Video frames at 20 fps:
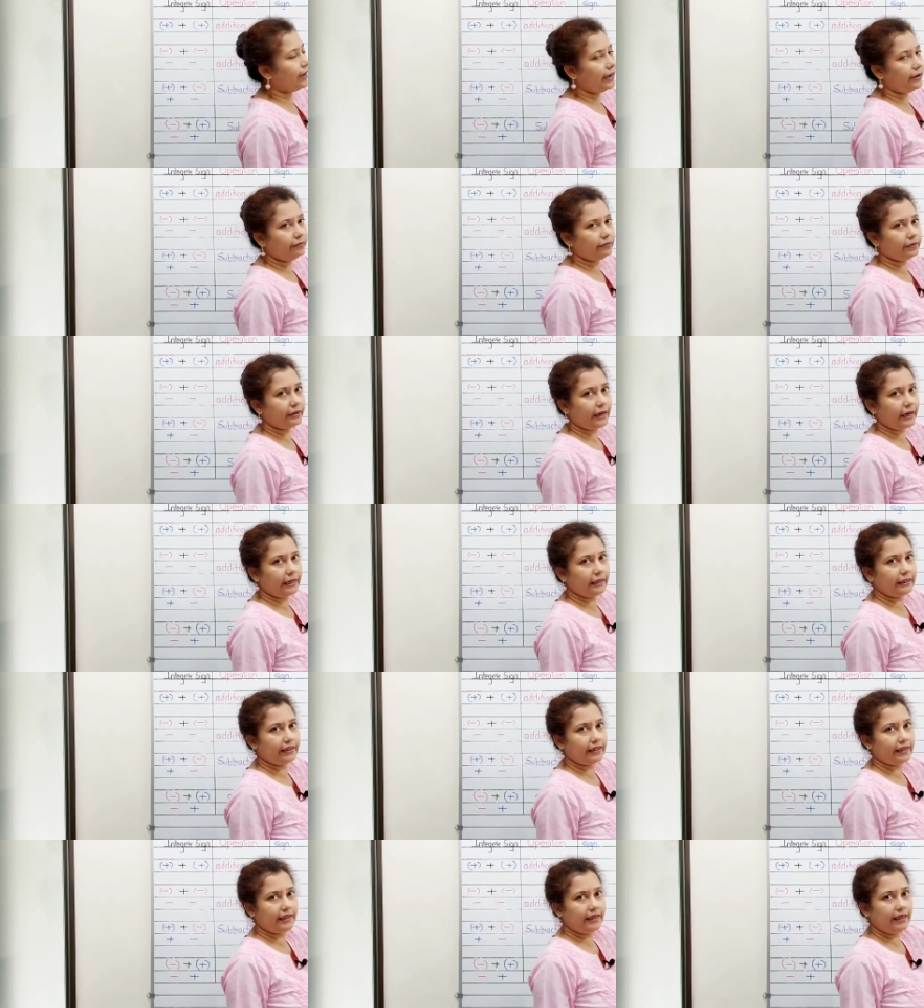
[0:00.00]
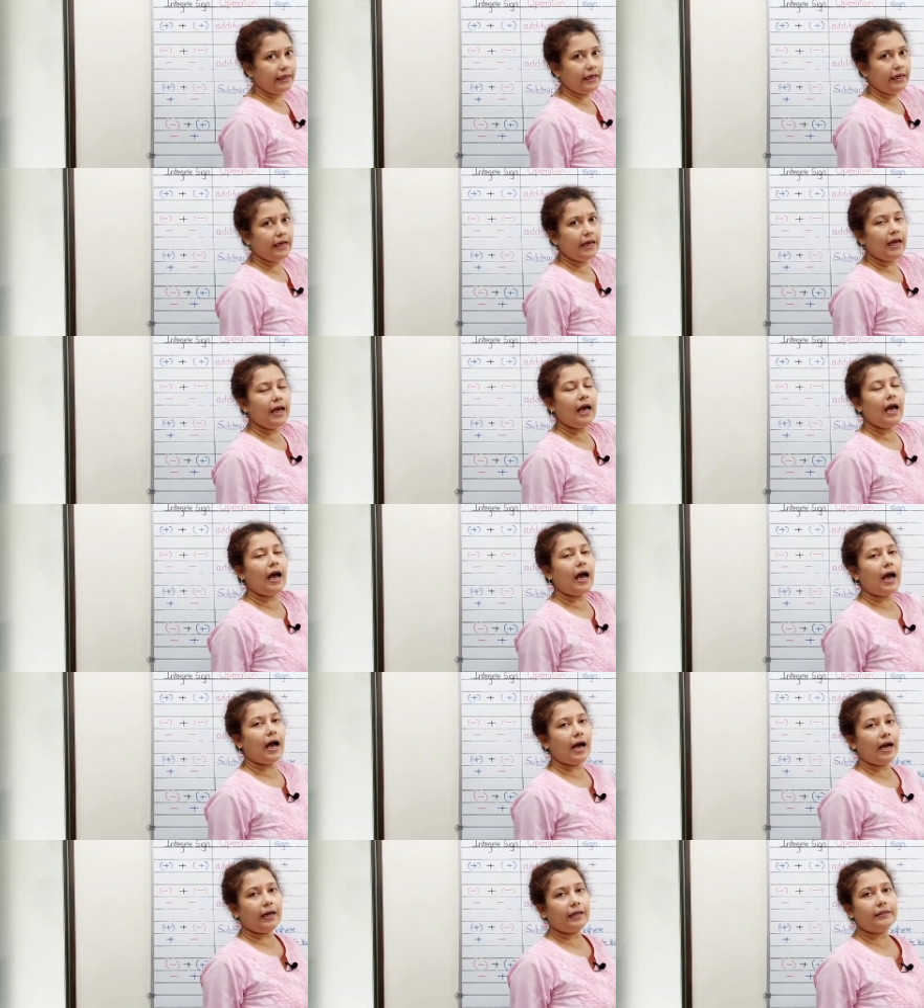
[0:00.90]
590
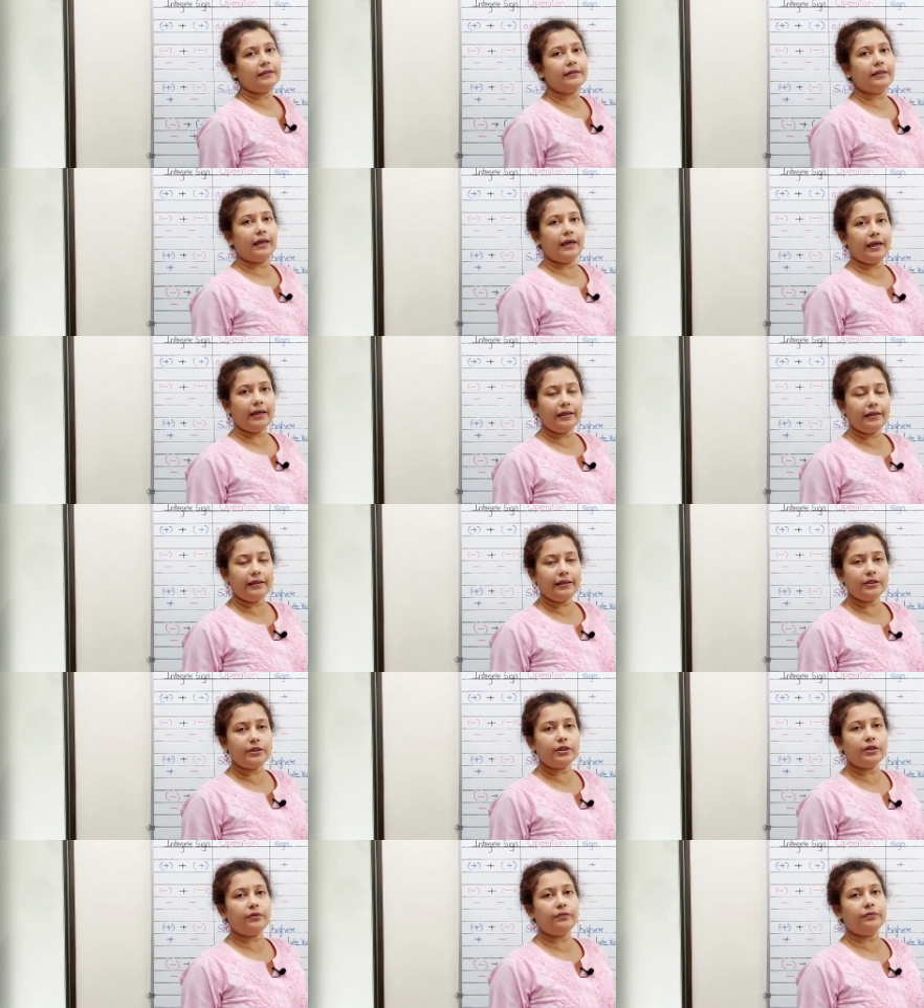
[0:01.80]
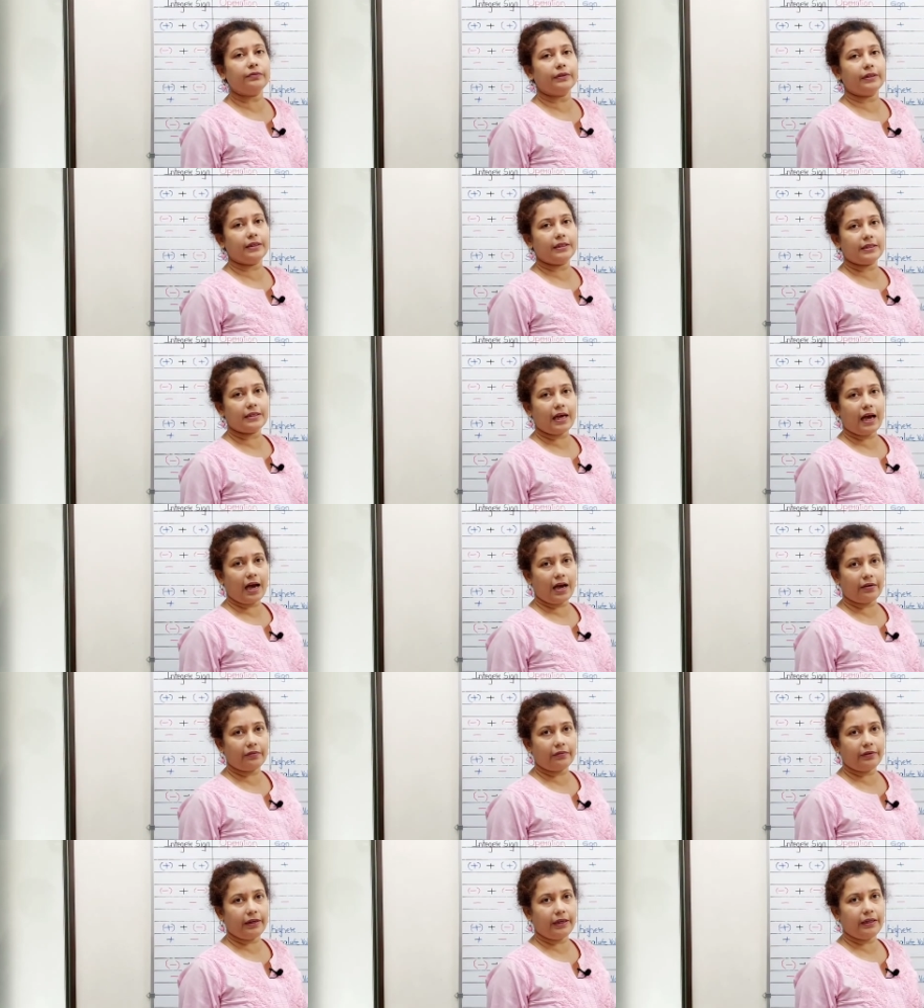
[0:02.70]
and the integer is
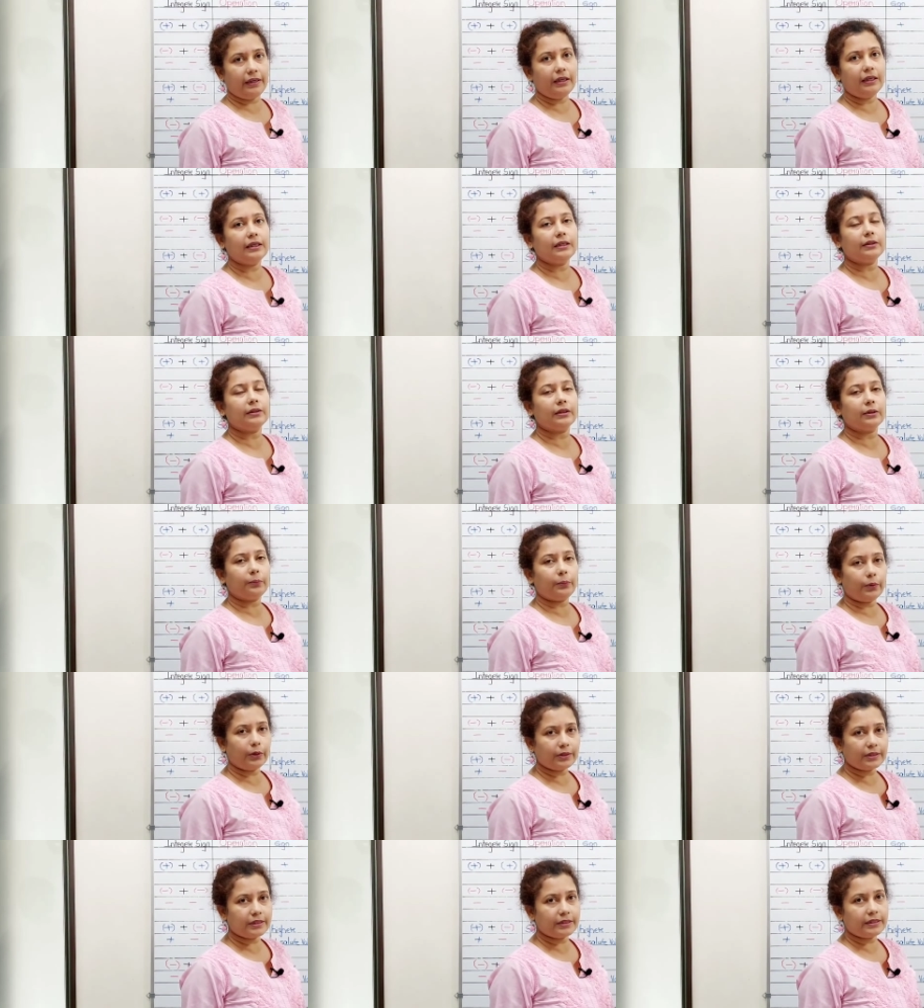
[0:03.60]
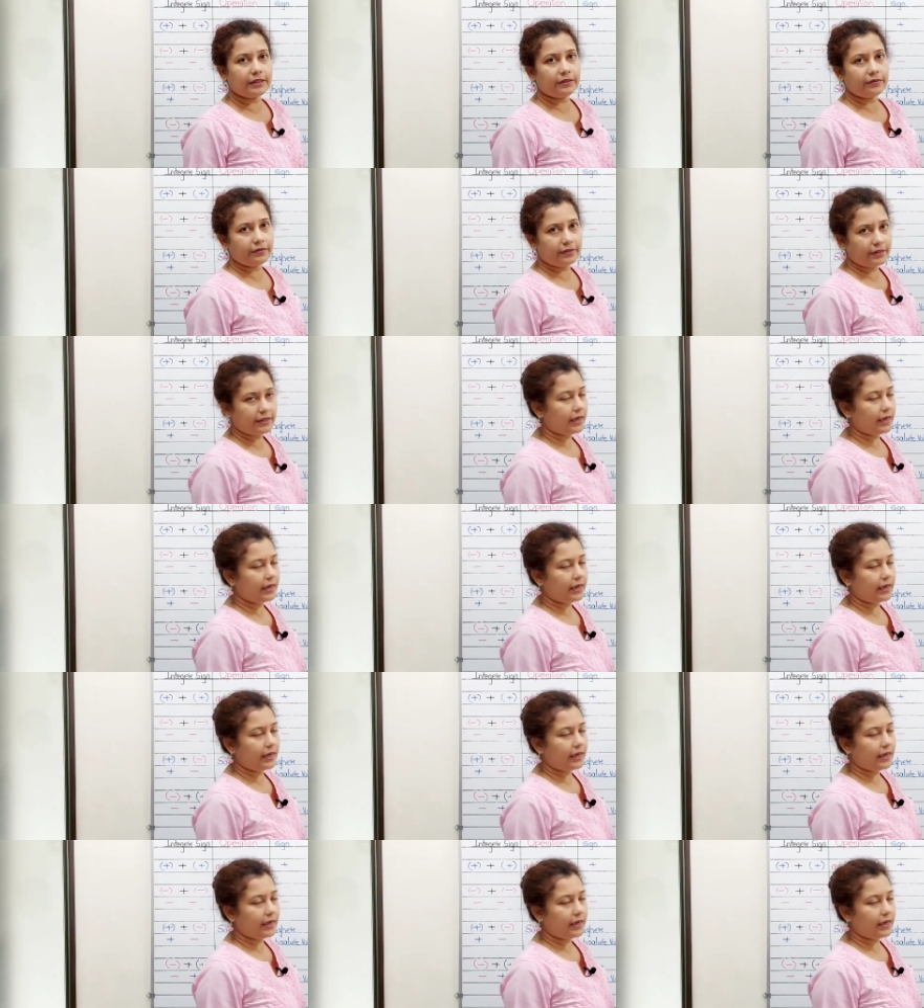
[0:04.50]
having the positive